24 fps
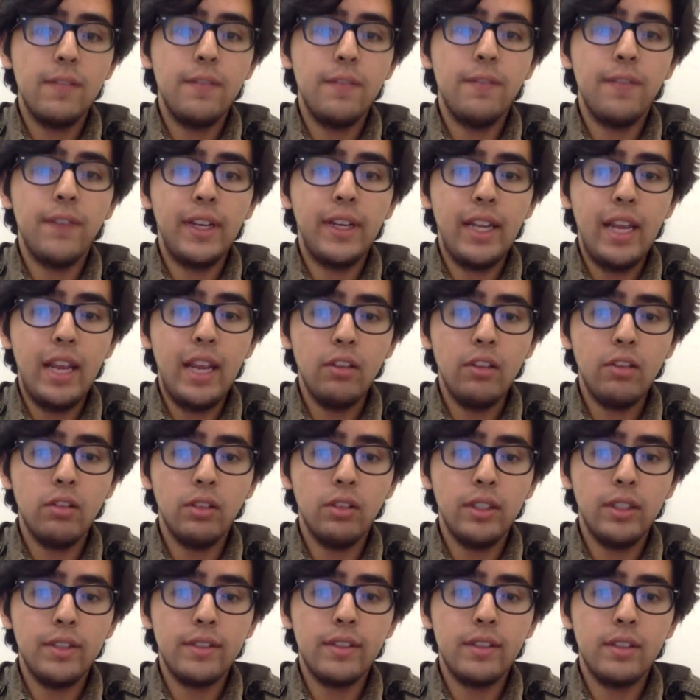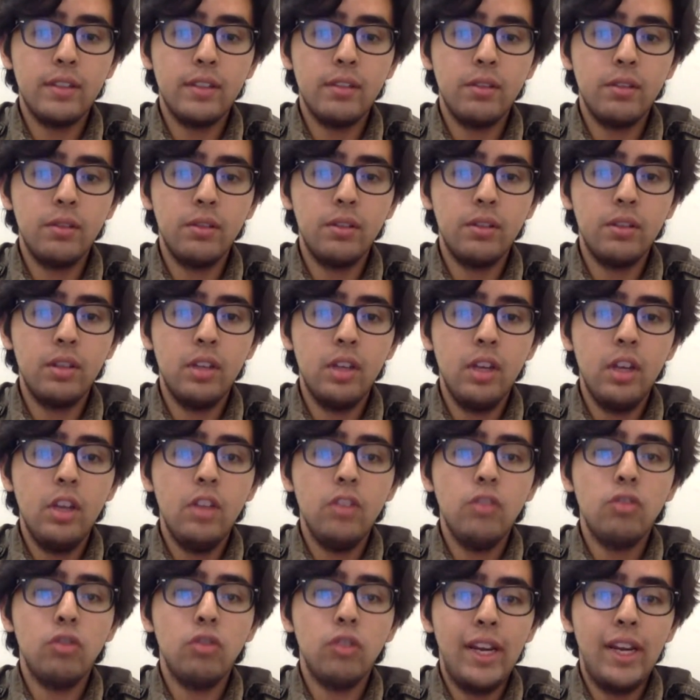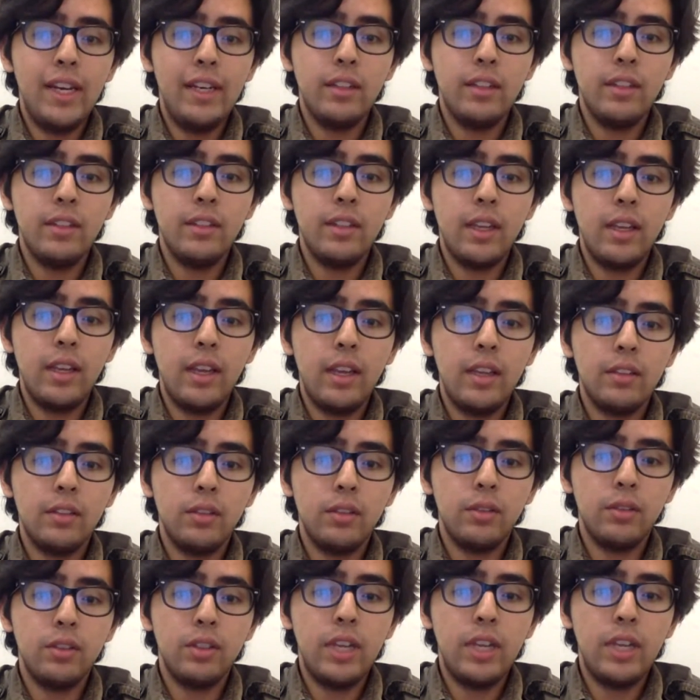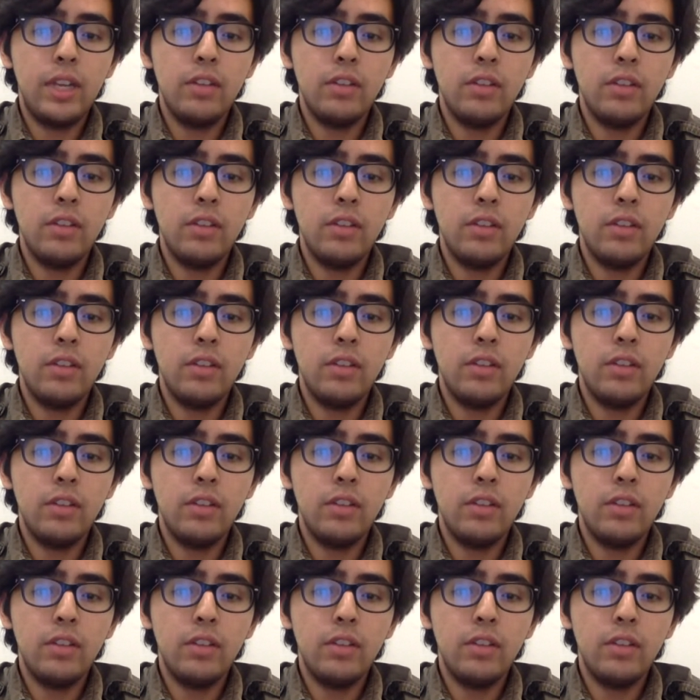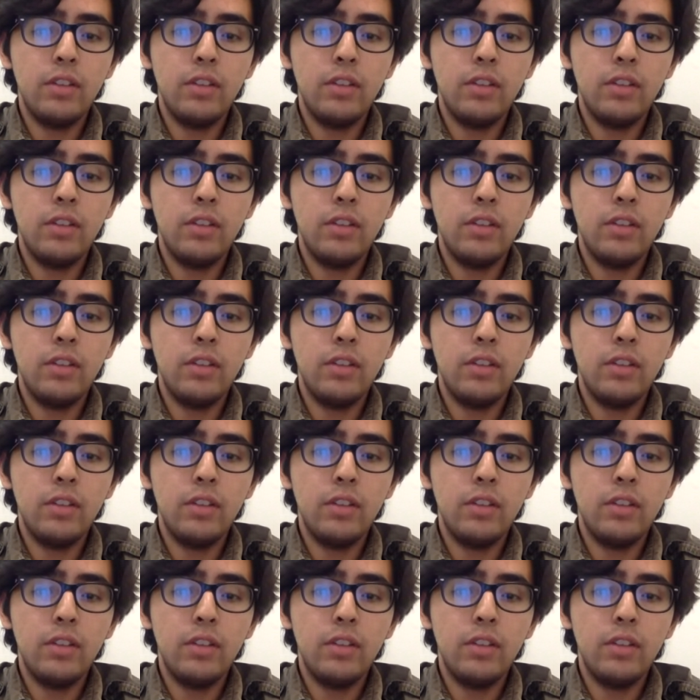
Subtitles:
financial institutes, trade associations, and regulators.